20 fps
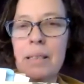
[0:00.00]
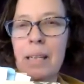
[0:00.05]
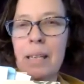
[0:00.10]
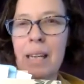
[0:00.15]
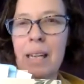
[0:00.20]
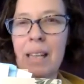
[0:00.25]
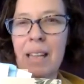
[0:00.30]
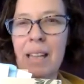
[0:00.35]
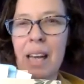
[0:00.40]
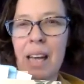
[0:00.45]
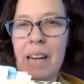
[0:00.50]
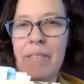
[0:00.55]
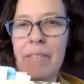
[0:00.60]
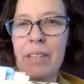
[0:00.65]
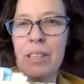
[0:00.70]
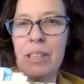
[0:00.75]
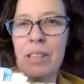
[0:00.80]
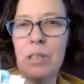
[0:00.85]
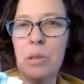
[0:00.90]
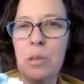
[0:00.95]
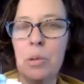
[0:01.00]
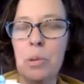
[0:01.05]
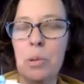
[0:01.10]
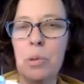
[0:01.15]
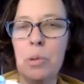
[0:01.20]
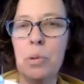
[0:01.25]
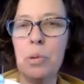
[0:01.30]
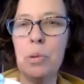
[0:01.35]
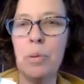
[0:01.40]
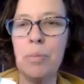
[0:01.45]
Like a lot of us
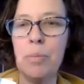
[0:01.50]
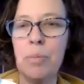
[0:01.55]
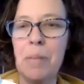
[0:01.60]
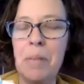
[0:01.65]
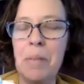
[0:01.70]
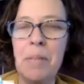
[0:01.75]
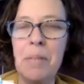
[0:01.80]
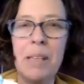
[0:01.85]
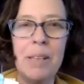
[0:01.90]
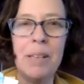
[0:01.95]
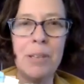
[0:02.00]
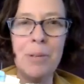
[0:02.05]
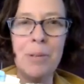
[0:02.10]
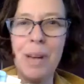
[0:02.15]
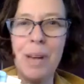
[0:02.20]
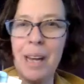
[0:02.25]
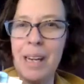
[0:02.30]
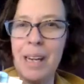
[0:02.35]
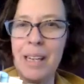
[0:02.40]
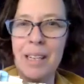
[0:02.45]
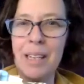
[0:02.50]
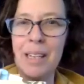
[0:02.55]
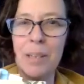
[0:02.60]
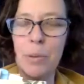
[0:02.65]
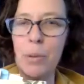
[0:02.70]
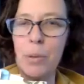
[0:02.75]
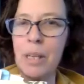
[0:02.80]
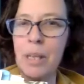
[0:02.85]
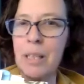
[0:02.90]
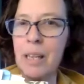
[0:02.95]
who maybe you had a
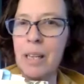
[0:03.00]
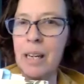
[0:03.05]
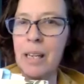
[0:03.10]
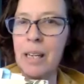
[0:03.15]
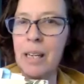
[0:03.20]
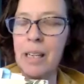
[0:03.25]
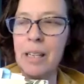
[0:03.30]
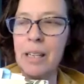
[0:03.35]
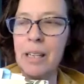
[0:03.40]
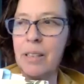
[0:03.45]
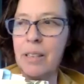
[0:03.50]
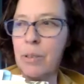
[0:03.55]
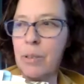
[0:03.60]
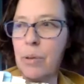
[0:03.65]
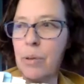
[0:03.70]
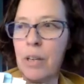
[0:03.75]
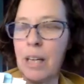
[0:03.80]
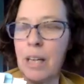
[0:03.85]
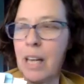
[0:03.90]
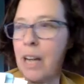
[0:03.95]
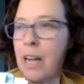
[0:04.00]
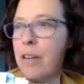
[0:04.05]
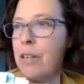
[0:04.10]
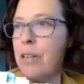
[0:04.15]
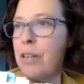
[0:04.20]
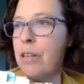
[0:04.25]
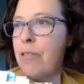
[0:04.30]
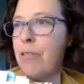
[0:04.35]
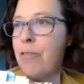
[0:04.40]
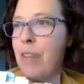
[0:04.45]
curandera
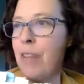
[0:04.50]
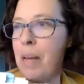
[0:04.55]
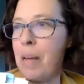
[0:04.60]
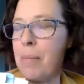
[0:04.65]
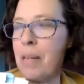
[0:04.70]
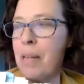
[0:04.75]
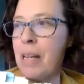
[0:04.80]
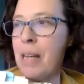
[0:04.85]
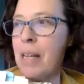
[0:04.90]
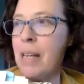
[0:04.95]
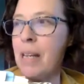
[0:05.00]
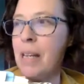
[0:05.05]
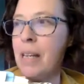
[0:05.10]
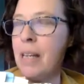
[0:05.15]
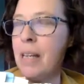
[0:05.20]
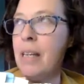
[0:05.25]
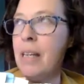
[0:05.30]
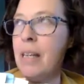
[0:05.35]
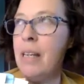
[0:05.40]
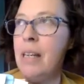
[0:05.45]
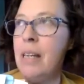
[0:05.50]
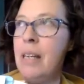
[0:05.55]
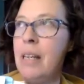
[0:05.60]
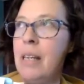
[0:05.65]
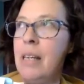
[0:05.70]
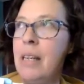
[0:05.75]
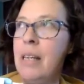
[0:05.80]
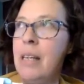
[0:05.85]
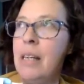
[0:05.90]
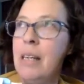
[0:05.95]
in your family,
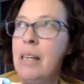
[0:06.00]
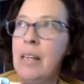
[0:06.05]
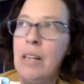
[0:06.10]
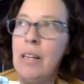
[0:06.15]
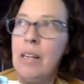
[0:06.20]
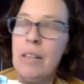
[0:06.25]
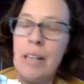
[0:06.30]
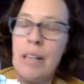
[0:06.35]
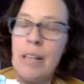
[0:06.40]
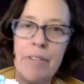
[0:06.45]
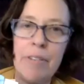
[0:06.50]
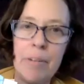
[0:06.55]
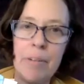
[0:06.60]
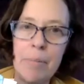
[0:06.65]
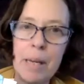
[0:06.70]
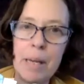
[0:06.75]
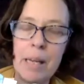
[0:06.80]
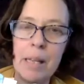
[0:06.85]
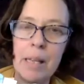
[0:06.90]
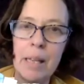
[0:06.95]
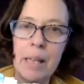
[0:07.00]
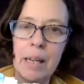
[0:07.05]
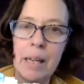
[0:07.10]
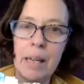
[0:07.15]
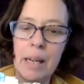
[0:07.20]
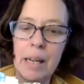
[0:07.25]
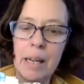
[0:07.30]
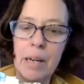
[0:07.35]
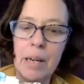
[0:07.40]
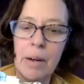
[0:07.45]
or like for me, like
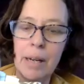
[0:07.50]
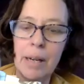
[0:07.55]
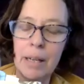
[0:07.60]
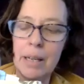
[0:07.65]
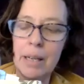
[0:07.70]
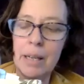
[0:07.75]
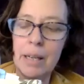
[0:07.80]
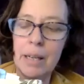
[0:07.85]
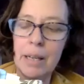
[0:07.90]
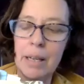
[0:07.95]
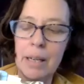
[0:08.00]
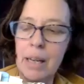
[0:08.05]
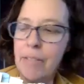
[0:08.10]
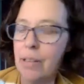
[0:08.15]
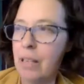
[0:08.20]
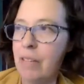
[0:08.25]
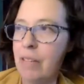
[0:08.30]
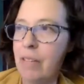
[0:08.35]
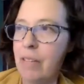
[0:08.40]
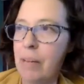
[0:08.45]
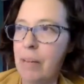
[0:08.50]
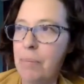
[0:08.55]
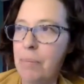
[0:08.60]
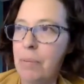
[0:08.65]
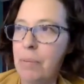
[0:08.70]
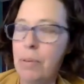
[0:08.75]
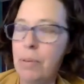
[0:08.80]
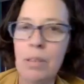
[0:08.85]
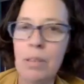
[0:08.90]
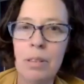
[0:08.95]
I know I could never live
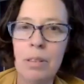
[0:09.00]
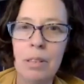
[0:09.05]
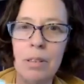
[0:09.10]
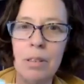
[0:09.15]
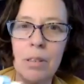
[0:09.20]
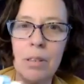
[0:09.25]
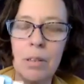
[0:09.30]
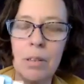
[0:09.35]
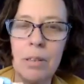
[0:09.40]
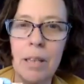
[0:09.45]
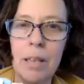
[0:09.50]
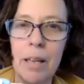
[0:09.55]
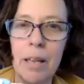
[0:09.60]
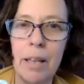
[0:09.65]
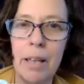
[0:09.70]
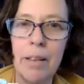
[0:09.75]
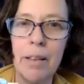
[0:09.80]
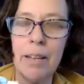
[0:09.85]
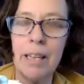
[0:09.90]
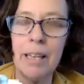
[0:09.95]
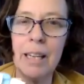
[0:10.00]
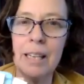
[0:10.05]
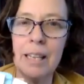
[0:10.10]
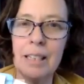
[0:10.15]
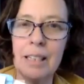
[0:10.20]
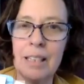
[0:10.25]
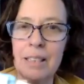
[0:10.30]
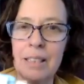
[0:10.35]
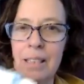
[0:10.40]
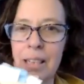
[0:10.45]
up to Doña
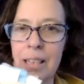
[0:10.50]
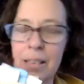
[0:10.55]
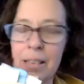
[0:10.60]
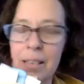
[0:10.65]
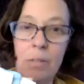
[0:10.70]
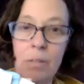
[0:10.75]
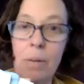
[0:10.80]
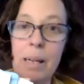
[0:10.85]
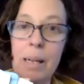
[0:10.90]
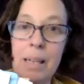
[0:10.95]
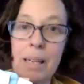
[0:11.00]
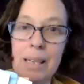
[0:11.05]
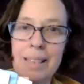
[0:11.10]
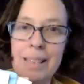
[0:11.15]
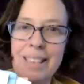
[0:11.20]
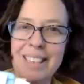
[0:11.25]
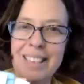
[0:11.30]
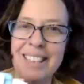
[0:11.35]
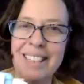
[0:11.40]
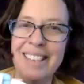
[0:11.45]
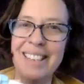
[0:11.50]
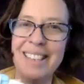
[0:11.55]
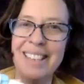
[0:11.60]
Enriqueta's like greatness.